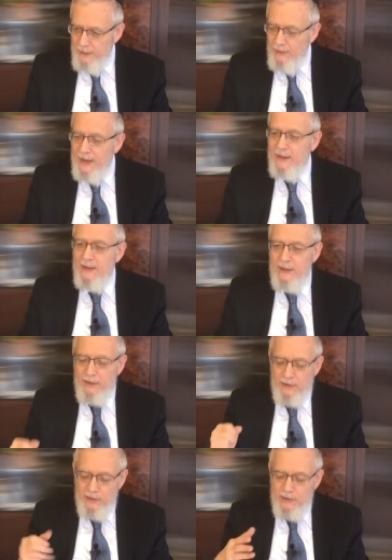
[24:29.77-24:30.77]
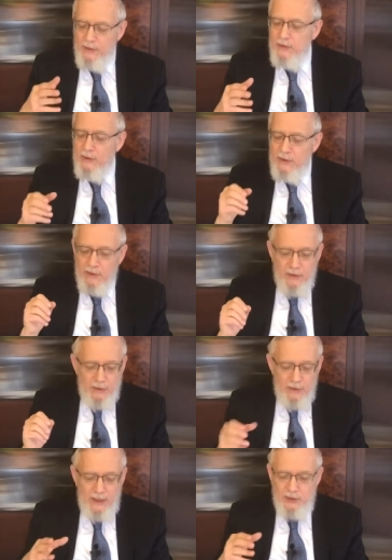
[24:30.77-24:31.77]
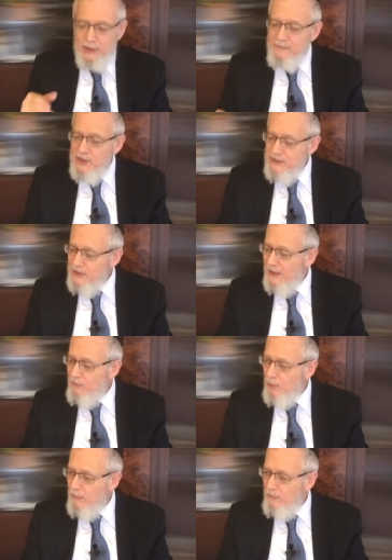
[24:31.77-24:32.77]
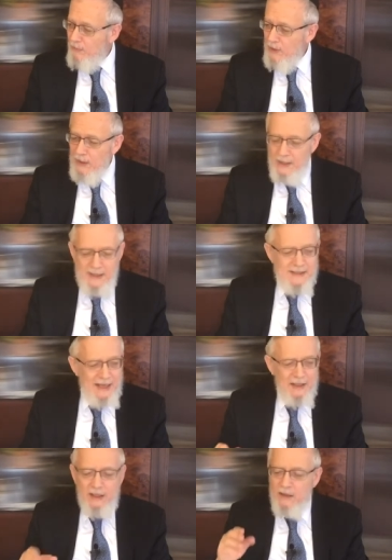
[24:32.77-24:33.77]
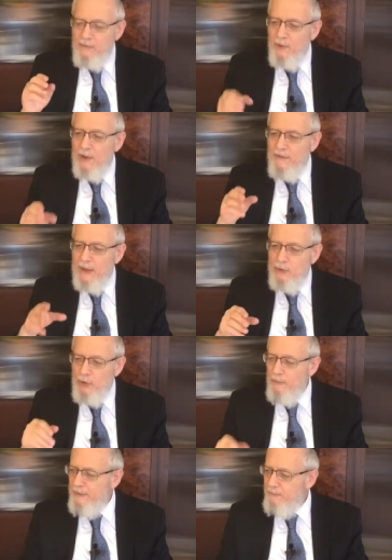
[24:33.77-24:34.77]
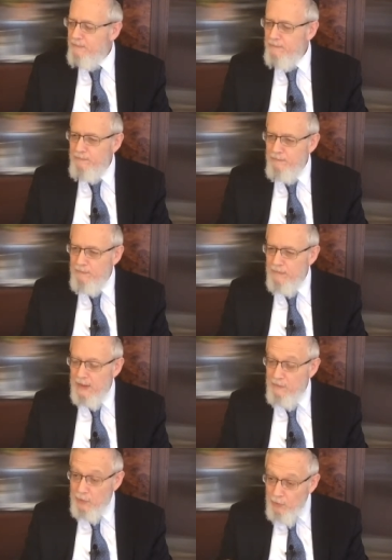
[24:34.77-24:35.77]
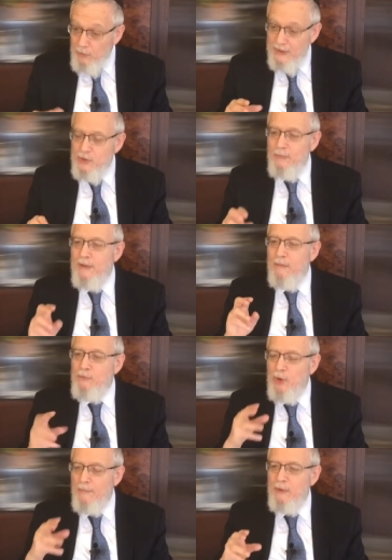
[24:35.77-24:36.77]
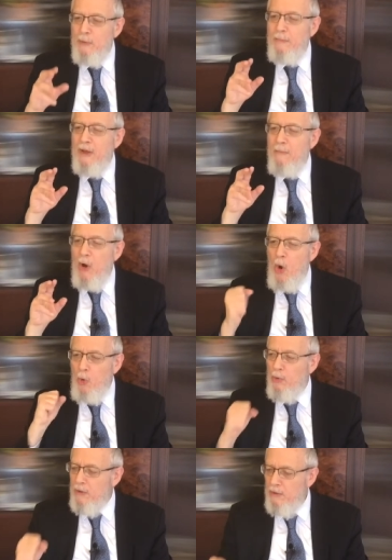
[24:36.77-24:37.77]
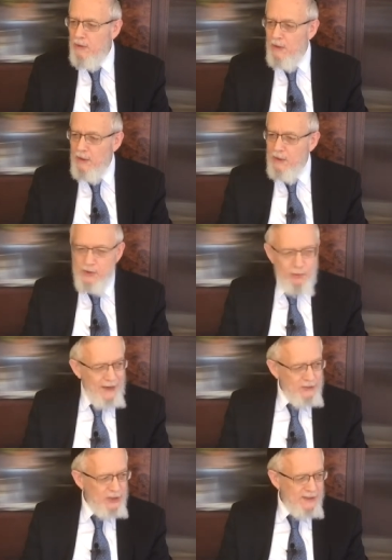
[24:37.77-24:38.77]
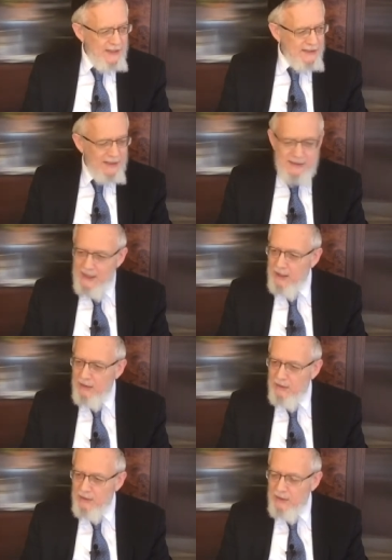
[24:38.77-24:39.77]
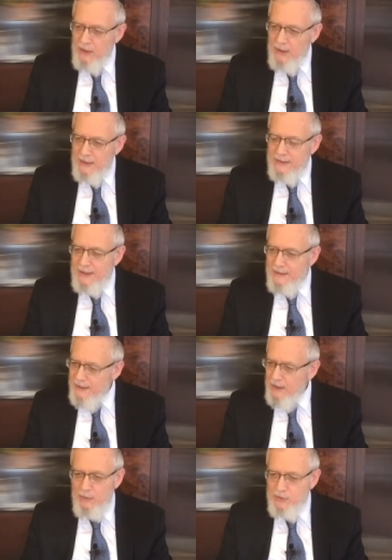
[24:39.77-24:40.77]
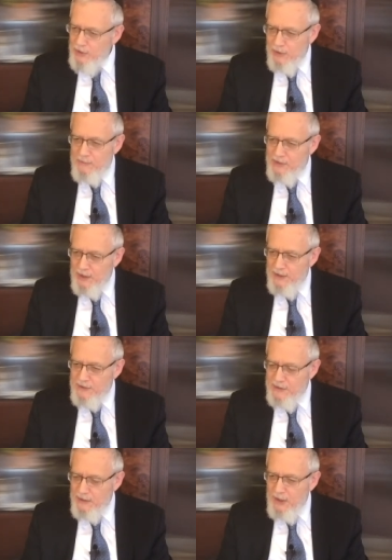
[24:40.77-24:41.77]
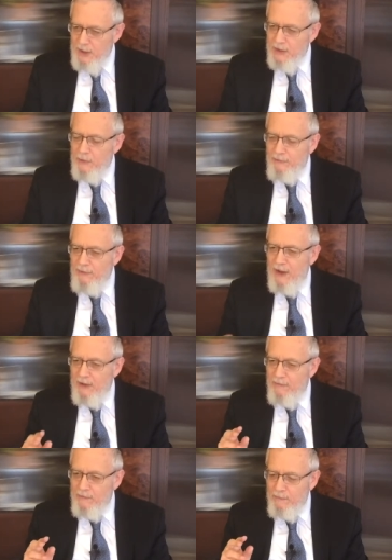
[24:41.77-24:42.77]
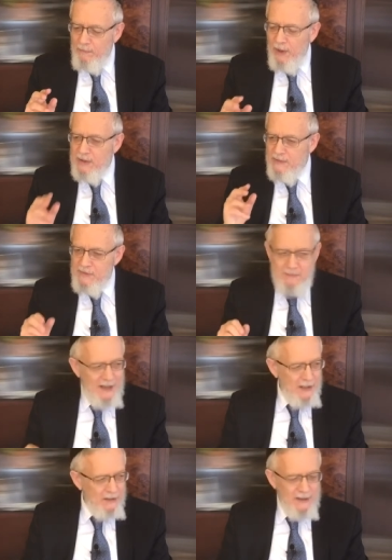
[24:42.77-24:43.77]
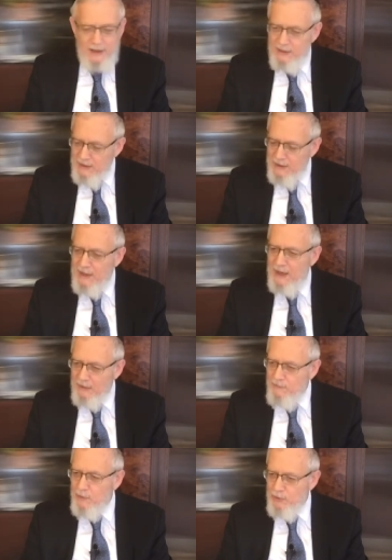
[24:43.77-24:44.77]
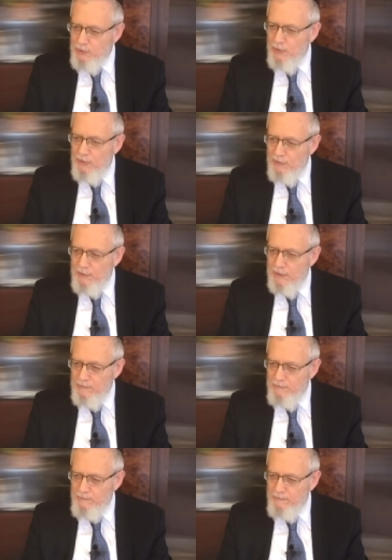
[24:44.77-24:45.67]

right? Hashem says to Avram, Hisalech lefonev tomim. If you do this, you become tummy, you become whole. So Rashi cites Chazal that until he was circumcised, there were five parts of his body that he did not have full control over